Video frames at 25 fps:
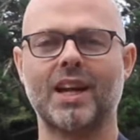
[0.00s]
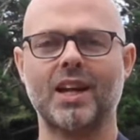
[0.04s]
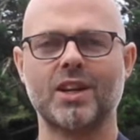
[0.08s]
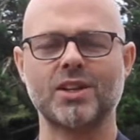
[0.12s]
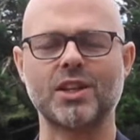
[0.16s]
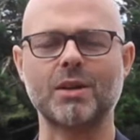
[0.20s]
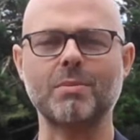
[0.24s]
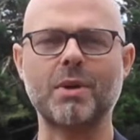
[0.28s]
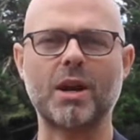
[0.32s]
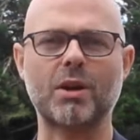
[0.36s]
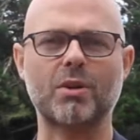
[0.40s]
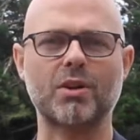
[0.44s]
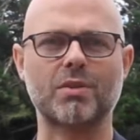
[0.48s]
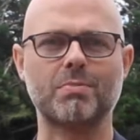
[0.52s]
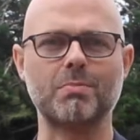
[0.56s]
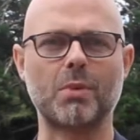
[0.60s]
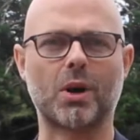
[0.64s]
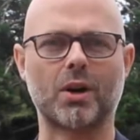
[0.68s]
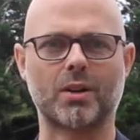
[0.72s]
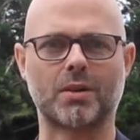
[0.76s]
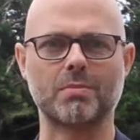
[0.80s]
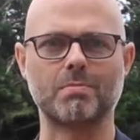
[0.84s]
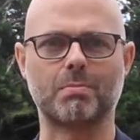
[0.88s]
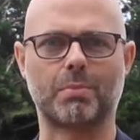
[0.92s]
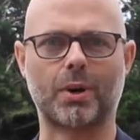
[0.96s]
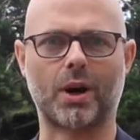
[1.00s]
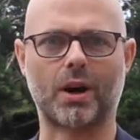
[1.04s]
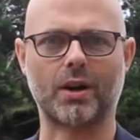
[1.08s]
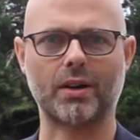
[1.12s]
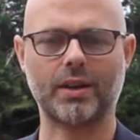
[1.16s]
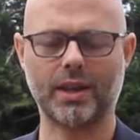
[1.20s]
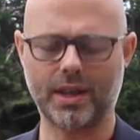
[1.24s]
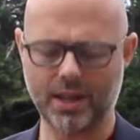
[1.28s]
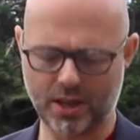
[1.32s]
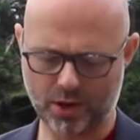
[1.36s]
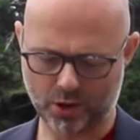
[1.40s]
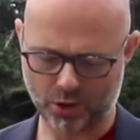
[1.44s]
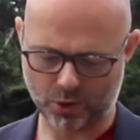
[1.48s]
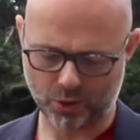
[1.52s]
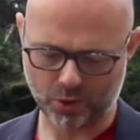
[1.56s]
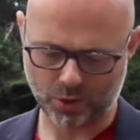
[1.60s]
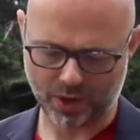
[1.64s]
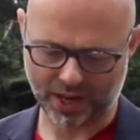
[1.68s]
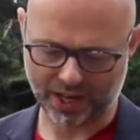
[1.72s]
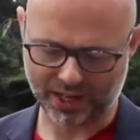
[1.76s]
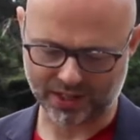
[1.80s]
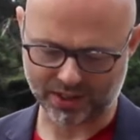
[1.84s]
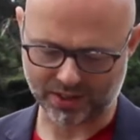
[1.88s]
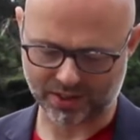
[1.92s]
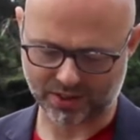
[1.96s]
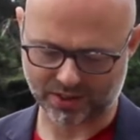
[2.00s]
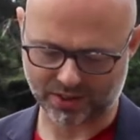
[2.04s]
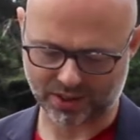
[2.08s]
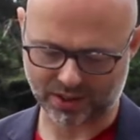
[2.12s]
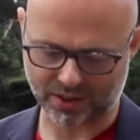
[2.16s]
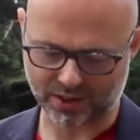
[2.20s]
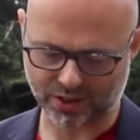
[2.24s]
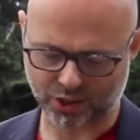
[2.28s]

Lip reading: So I'm here with Martin Pardey, who is the